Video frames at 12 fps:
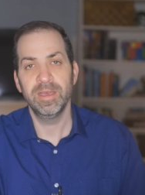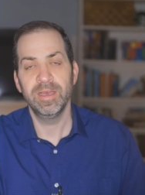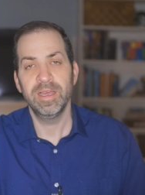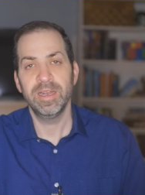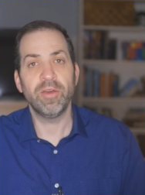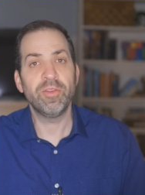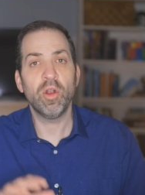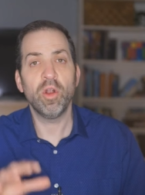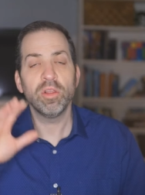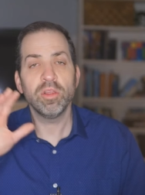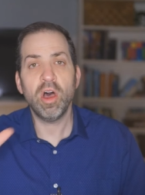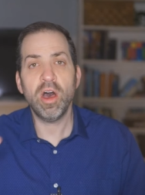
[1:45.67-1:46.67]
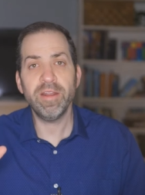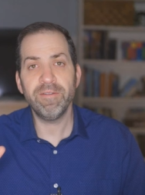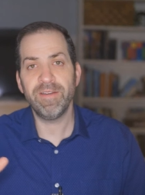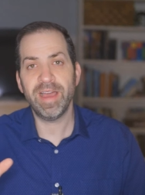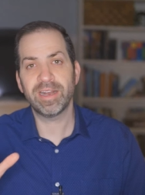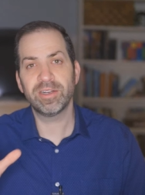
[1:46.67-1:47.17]
Now, there are a lot of
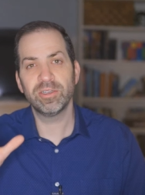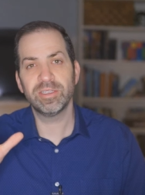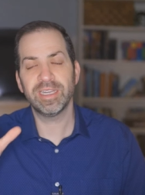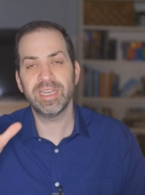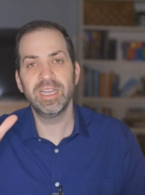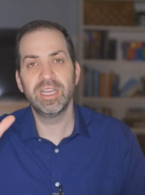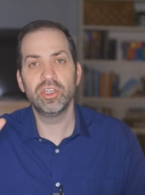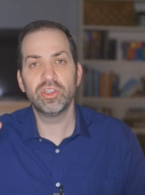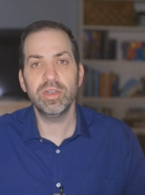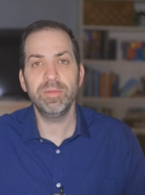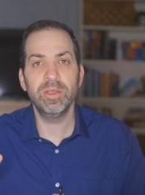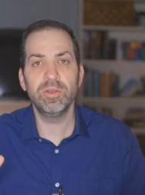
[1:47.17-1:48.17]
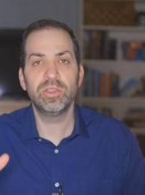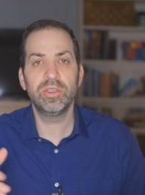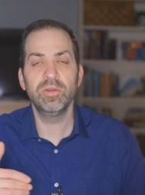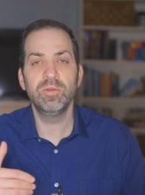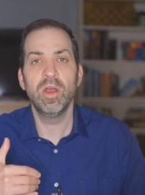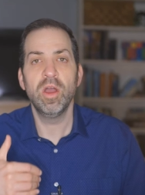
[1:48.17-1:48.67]
factors that can contribute
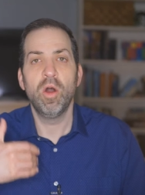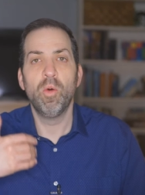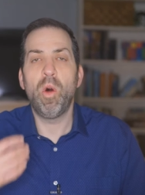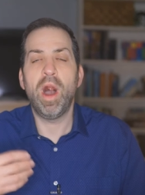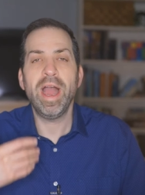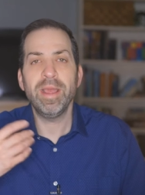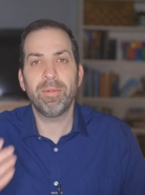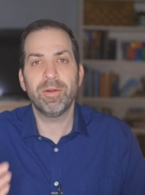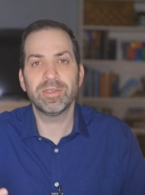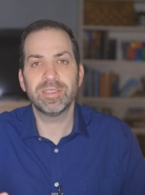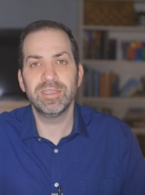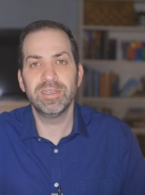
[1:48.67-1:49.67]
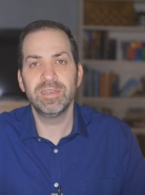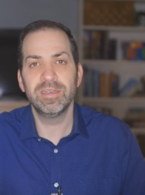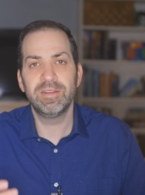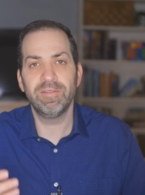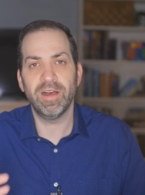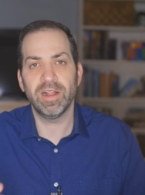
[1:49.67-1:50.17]
to why a person
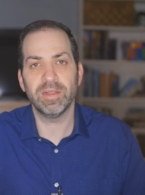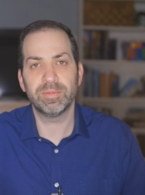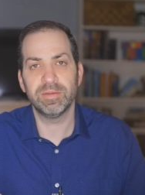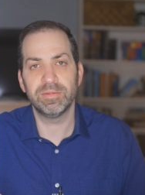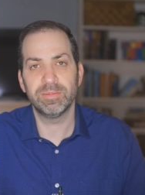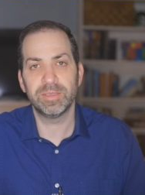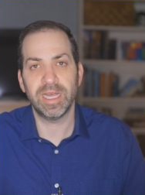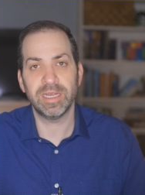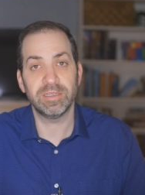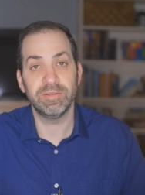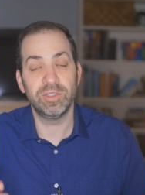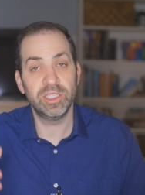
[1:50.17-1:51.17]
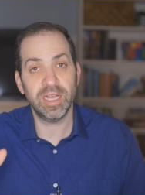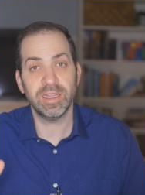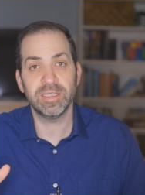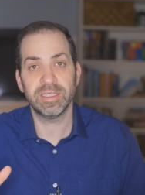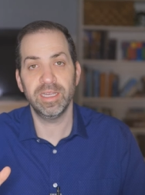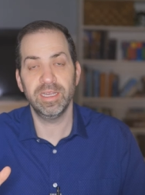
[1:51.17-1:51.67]
develops obsessive
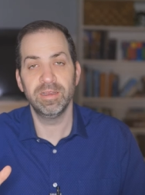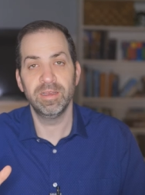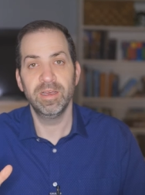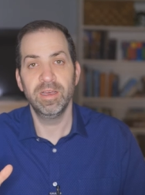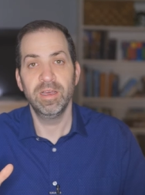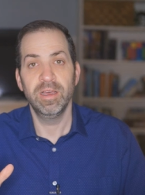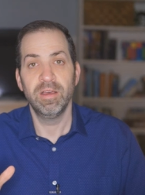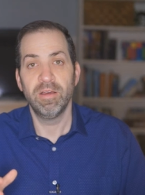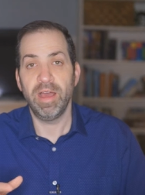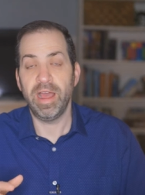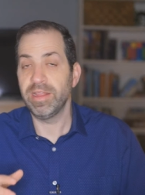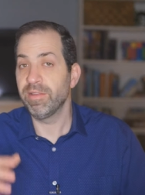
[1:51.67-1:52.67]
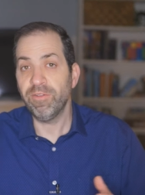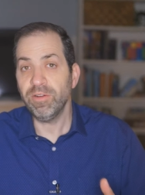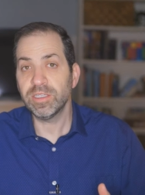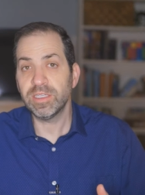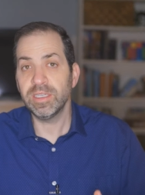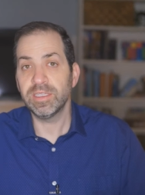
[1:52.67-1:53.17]
jealousy. And the
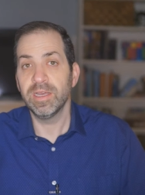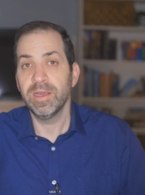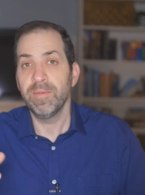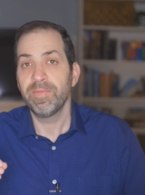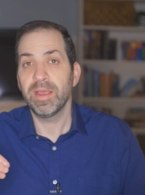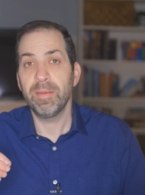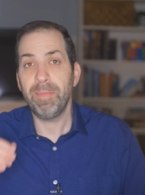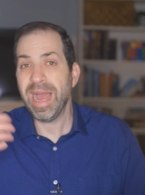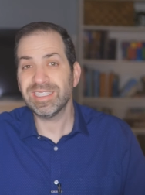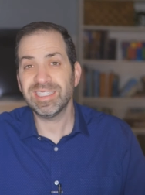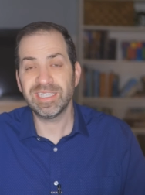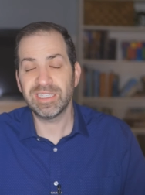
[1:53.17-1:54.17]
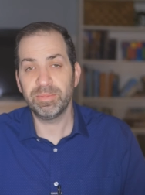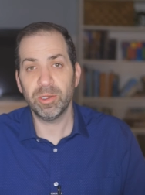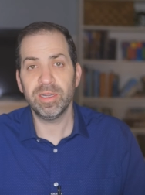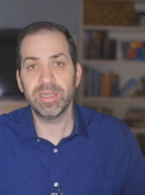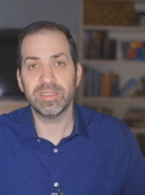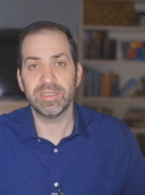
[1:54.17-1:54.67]
first is past
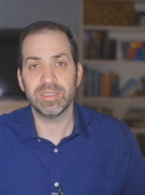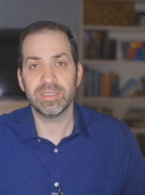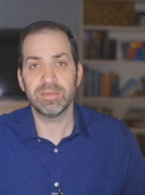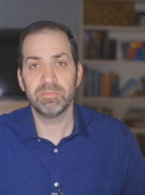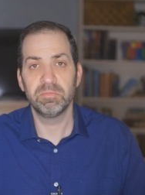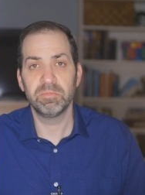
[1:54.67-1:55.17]
experiences.